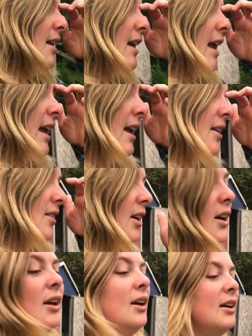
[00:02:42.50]
And
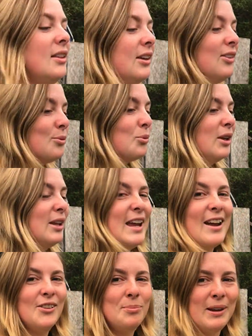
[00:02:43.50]
this really
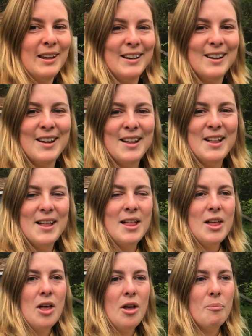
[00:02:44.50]
has been
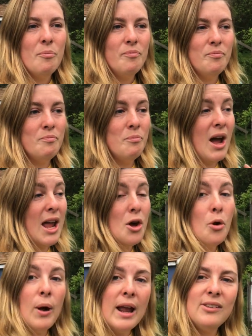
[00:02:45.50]
my
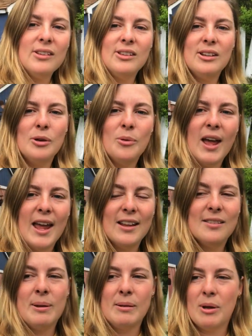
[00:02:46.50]
oasis in a way.
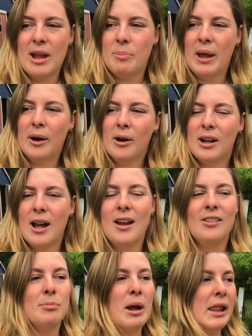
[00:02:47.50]
It's been my
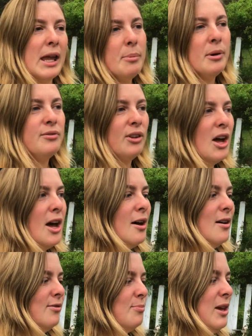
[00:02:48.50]
paradise, my labor of
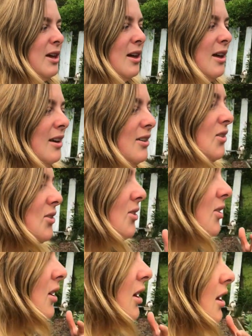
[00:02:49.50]
love, because
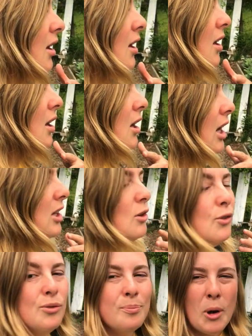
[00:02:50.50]
in
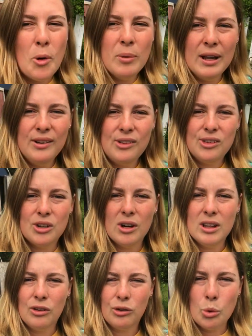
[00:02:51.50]
those moments during
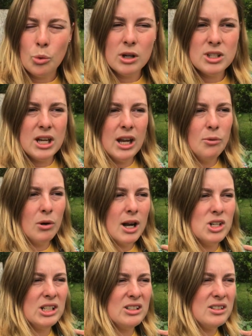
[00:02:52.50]
this quarantine where I
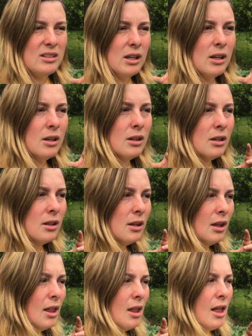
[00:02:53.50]

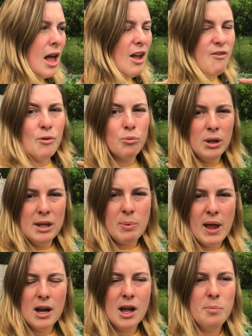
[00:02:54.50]
felt really
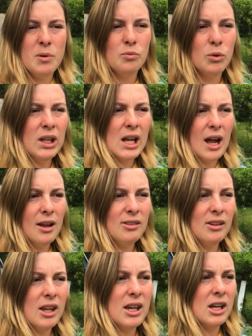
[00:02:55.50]
pent up and really
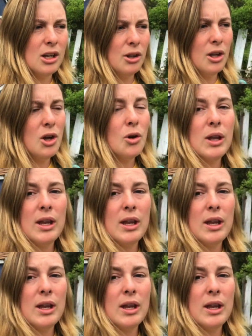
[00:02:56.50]
isolated and alone,